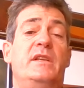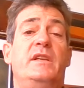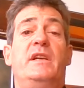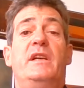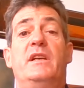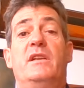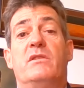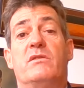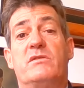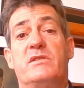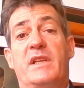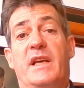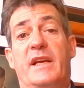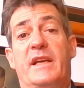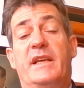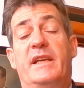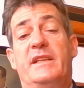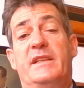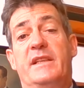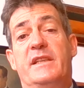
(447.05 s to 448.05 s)
It looks like
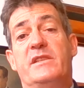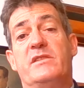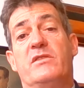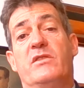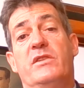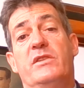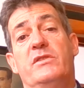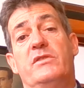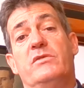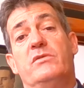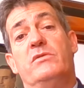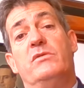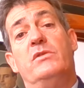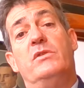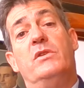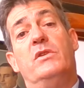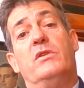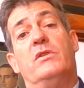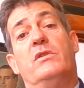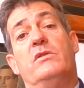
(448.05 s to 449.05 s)
it is going to
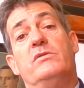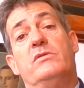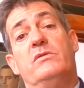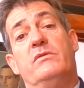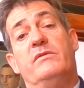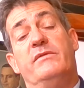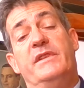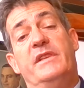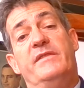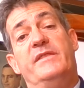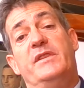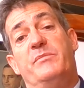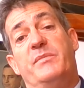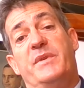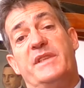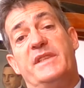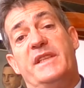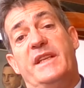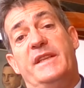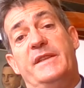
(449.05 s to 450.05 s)
go to
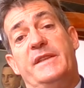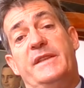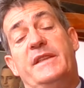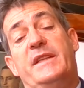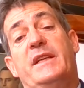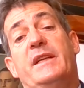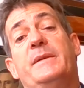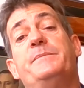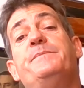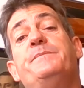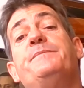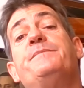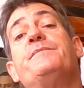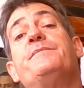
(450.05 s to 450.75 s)
50%